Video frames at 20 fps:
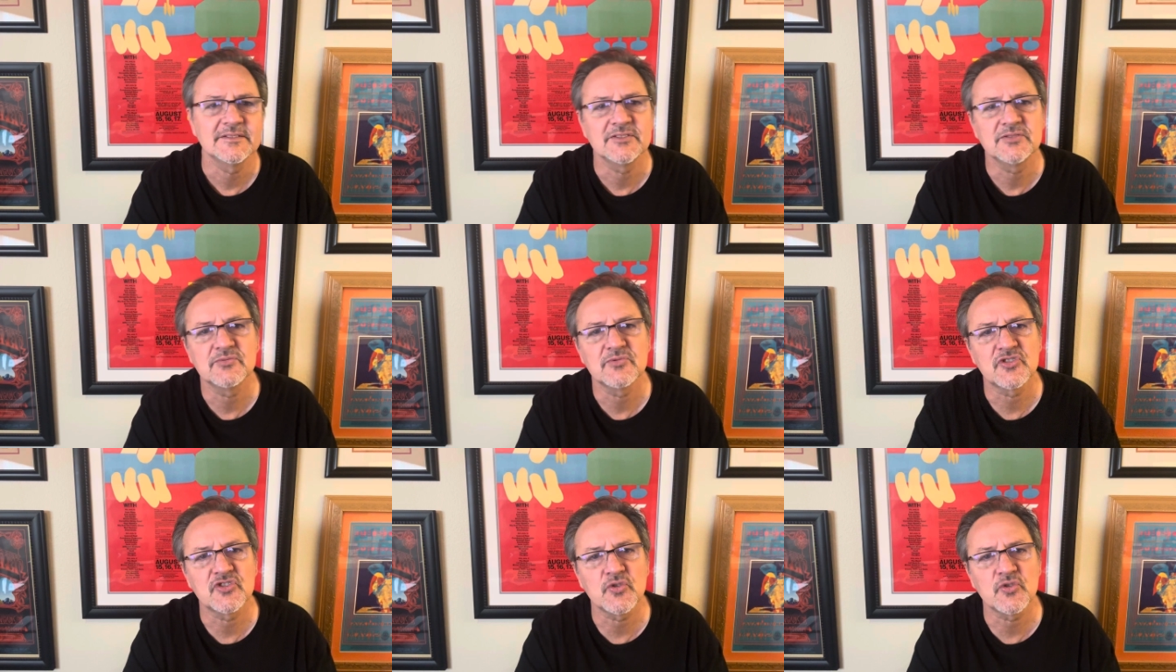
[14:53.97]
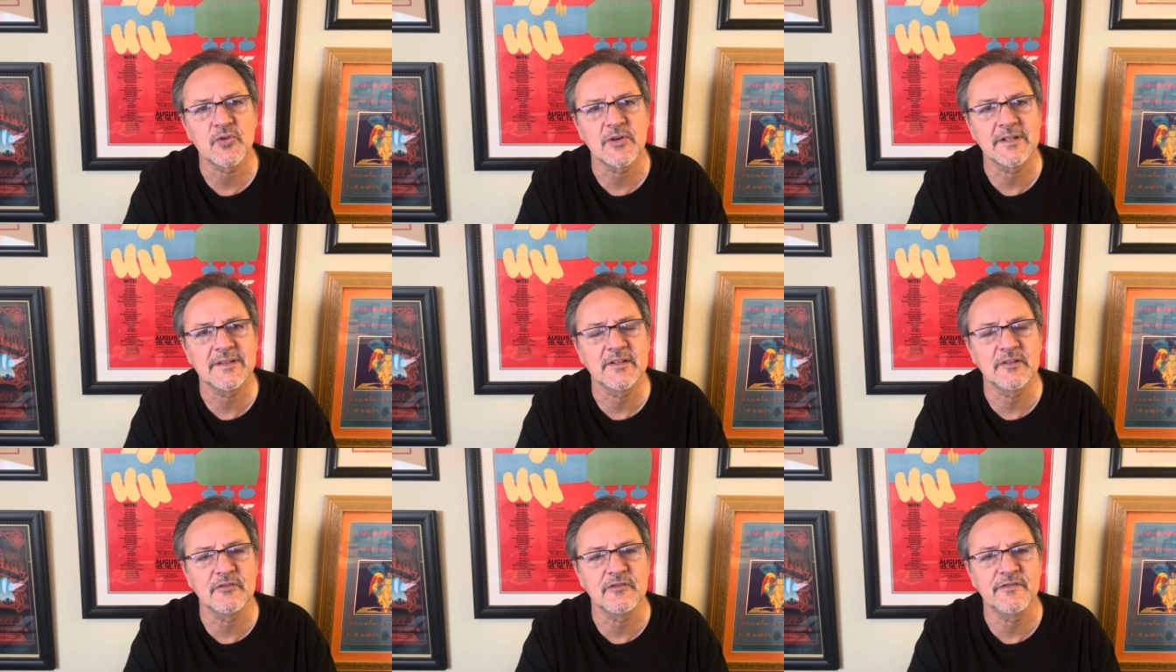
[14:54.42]
short
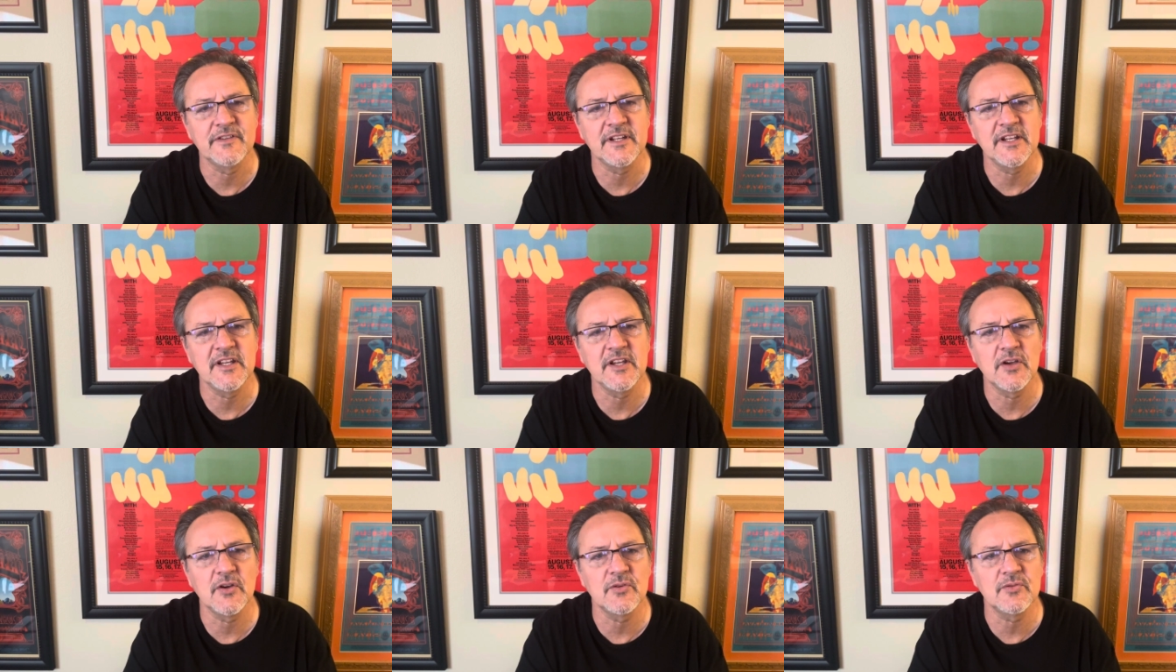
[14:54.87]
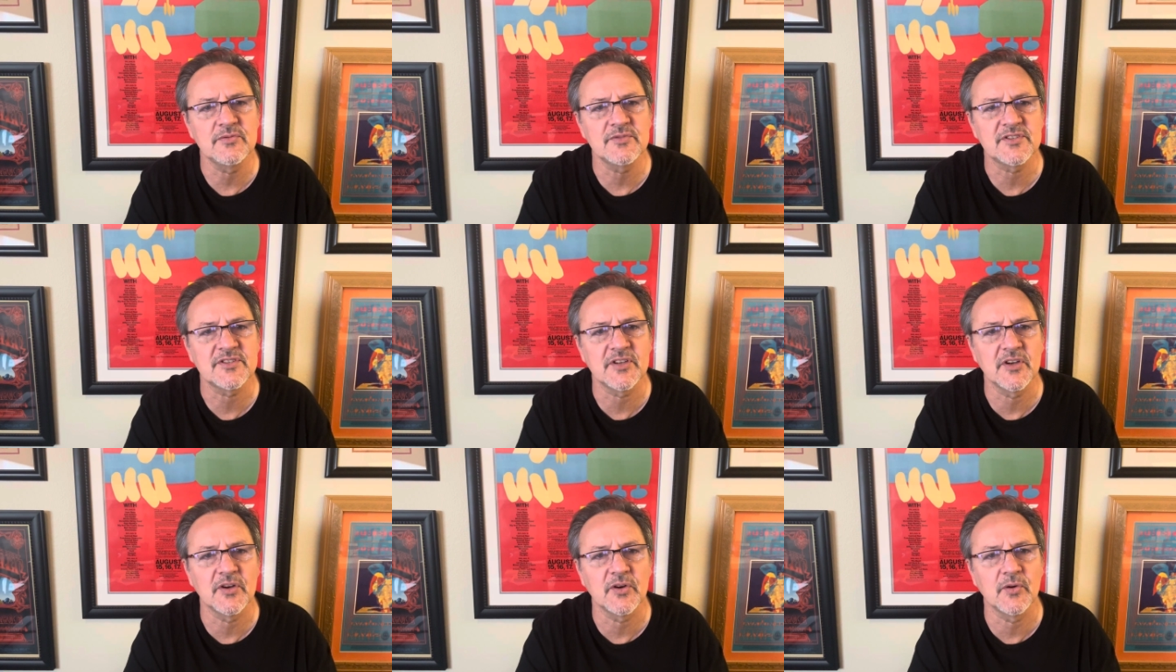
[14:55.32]
little video.
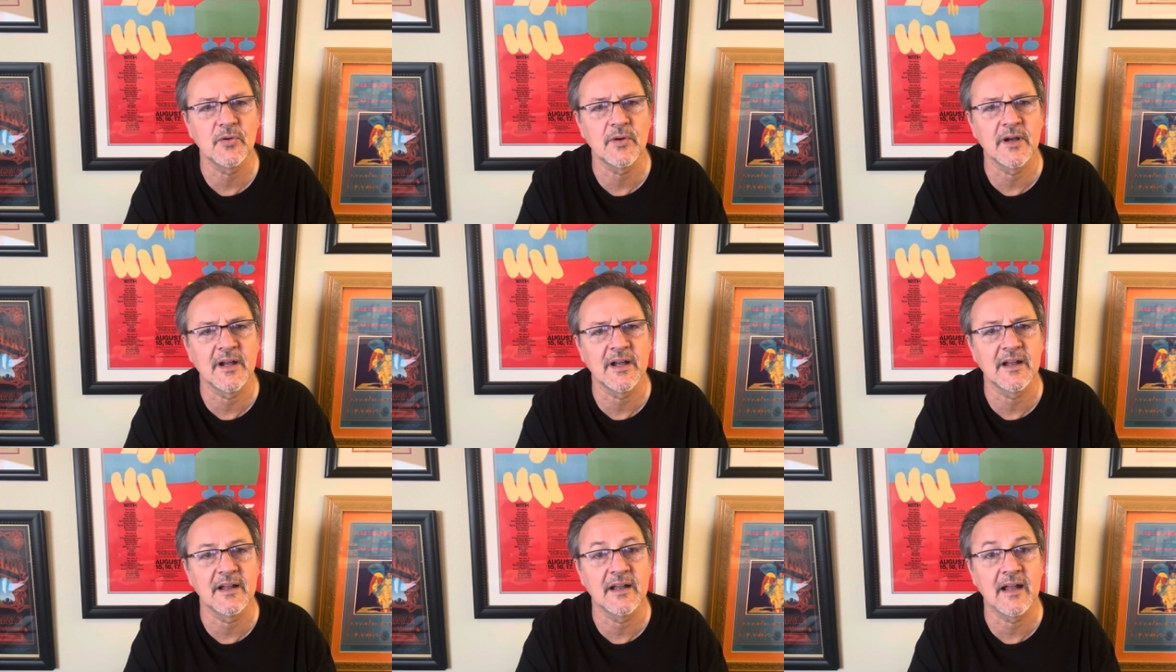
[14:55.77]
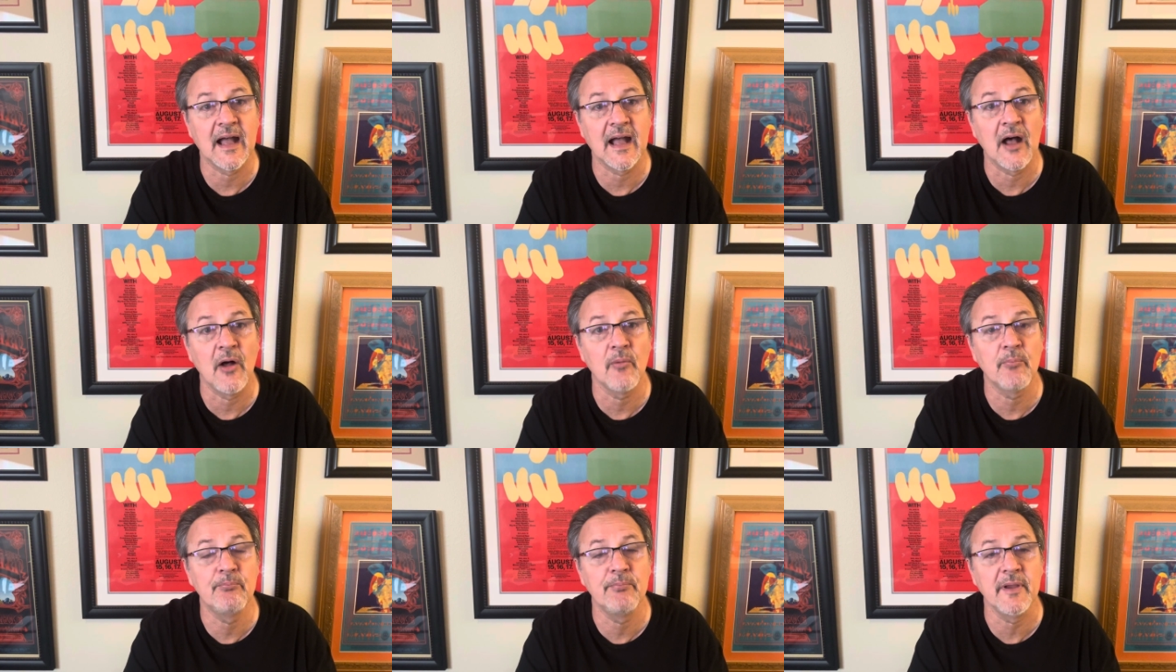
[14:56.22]
So
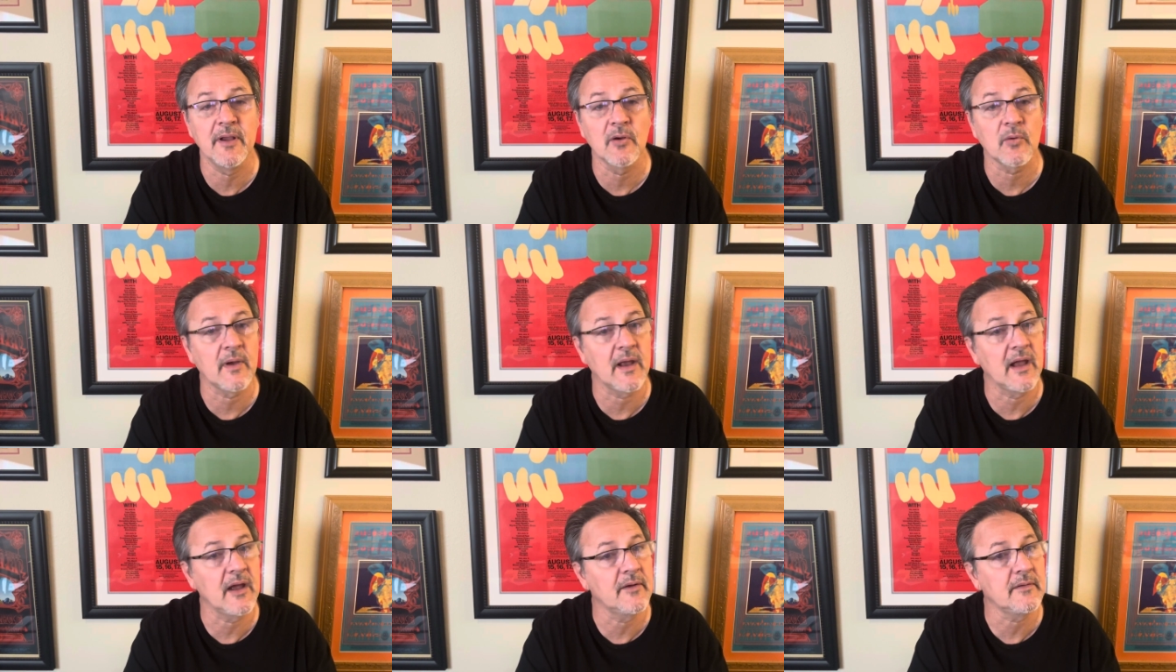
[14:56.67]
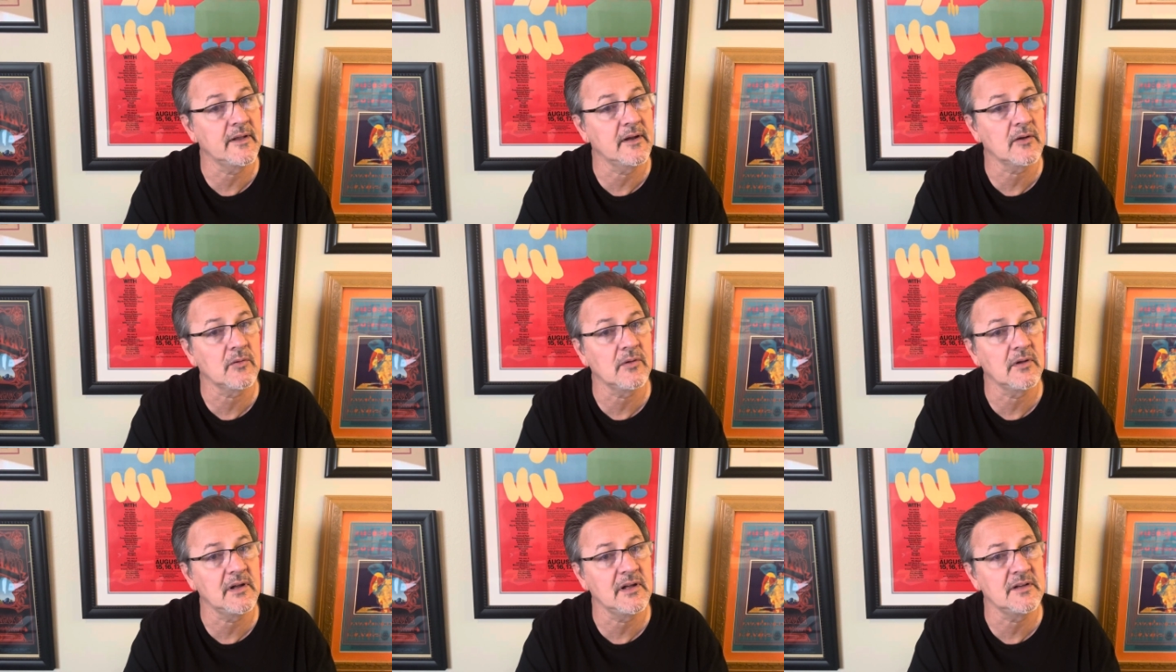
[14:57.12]
I'll be around
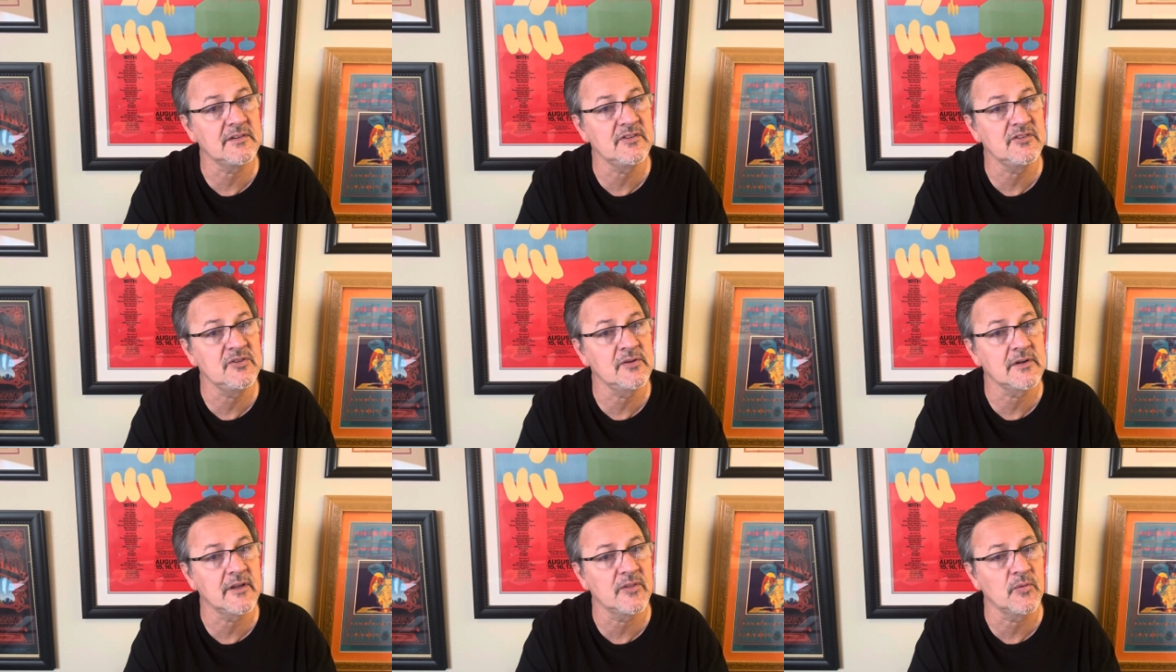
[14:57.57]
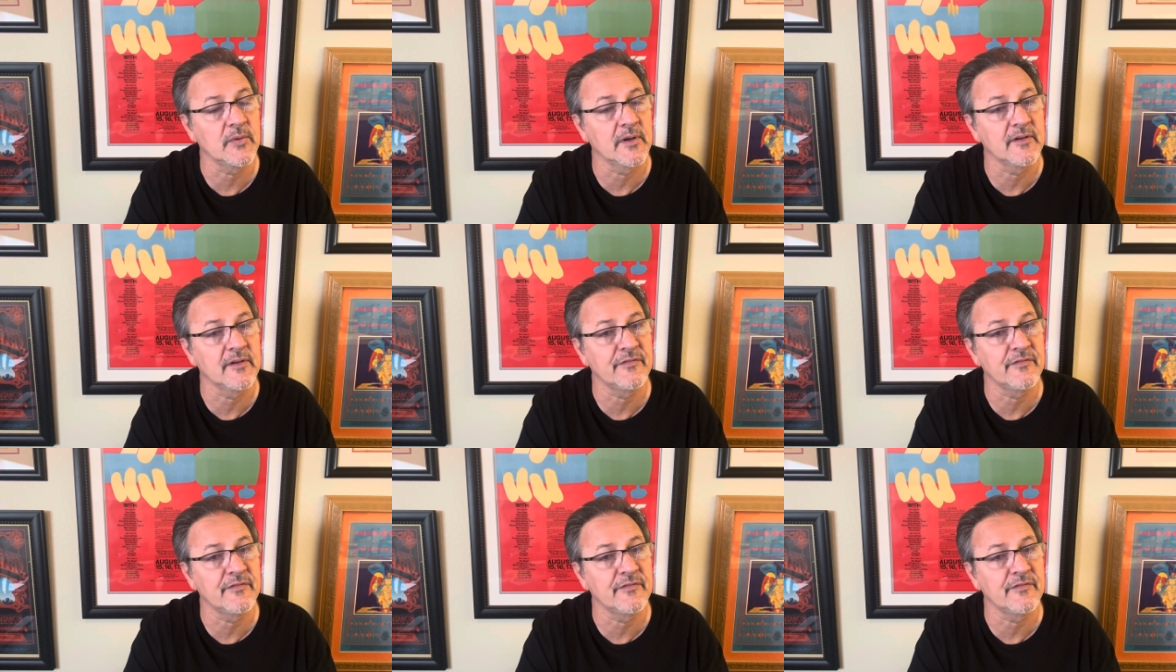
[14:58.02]
later on to do another one.